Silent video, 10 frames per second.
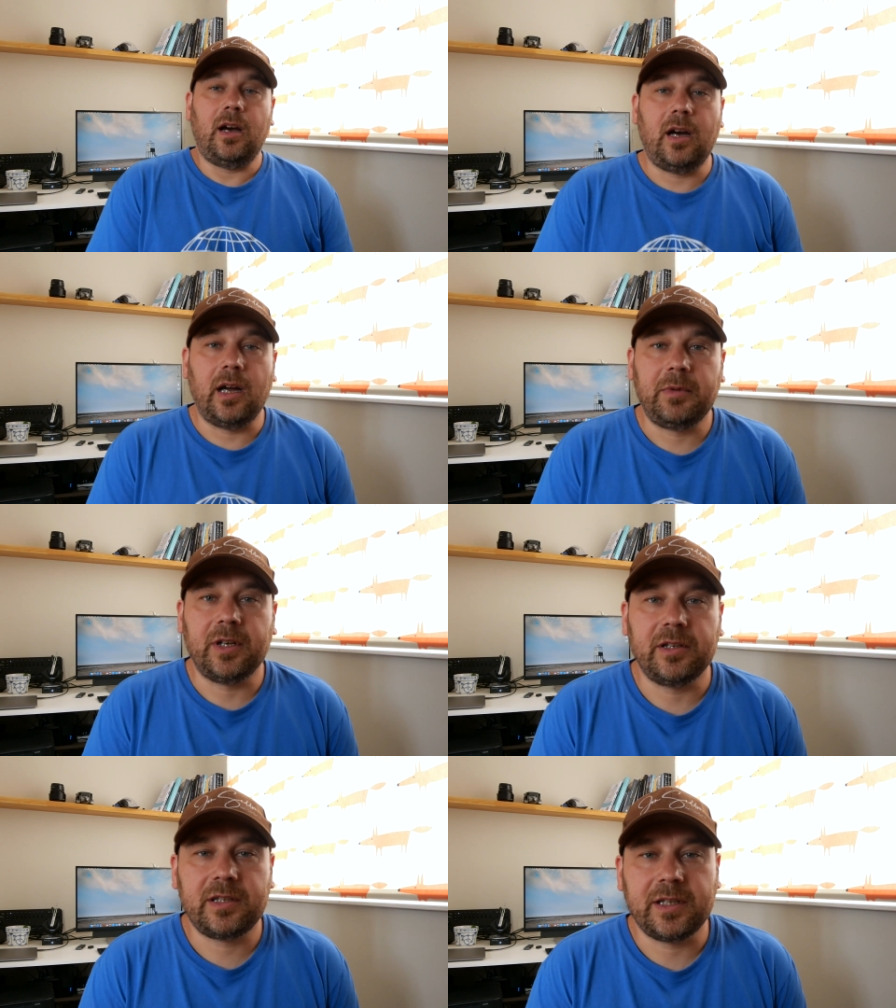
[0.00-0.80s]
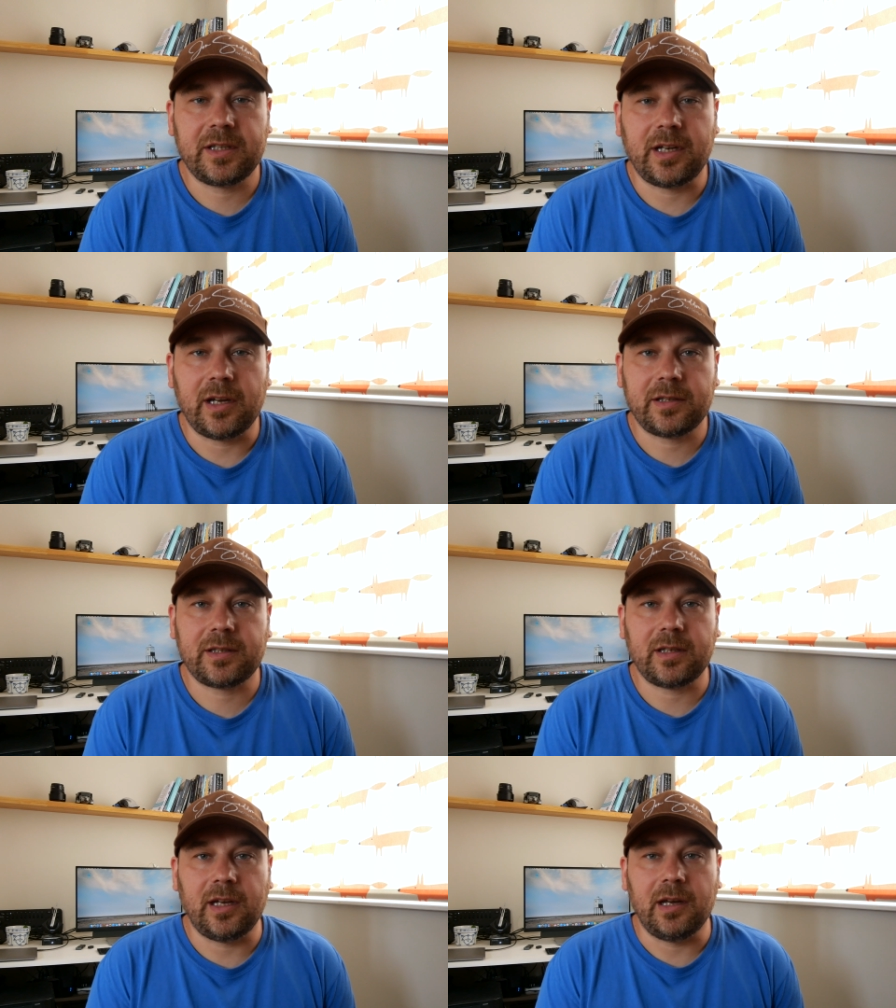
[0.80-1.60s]
I'm going to
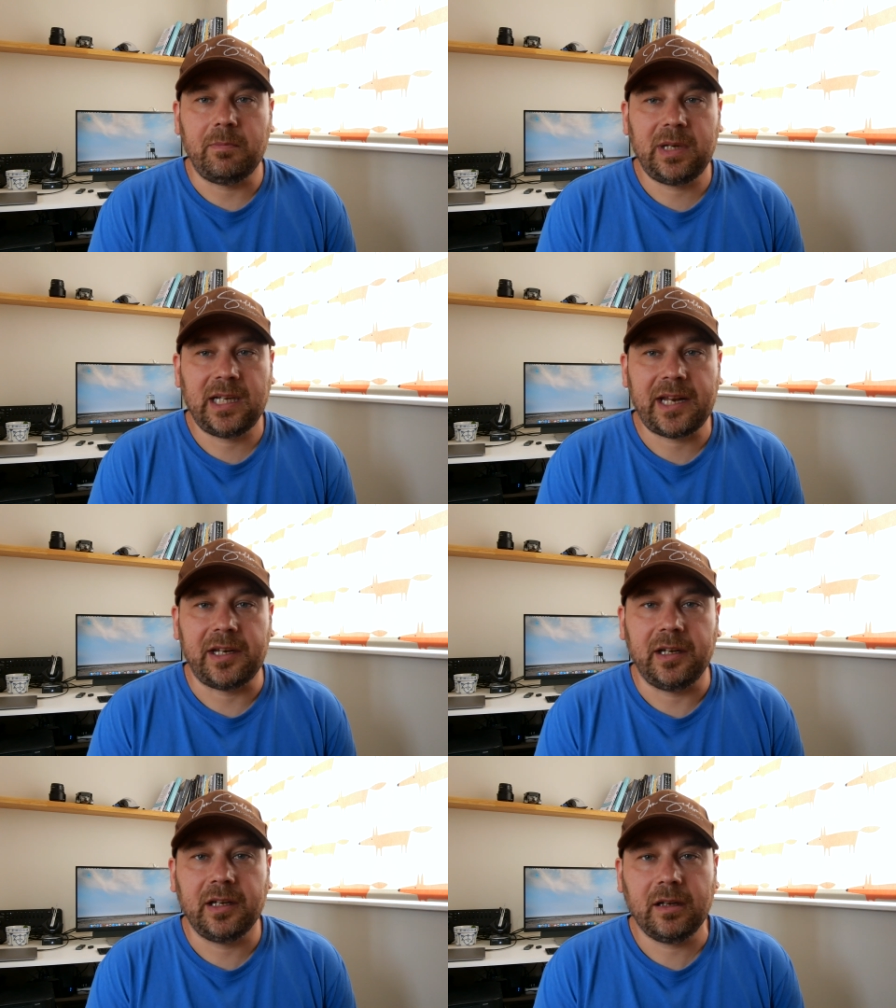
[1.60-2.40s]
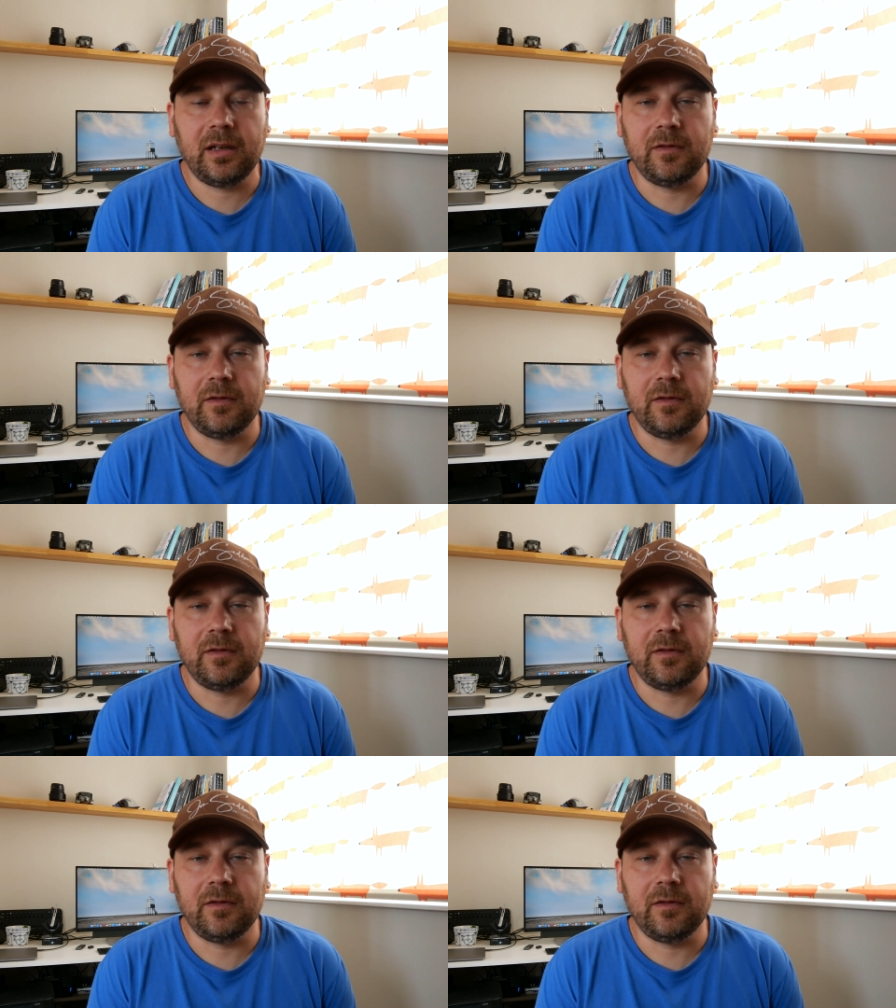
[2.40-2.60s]
discuss planning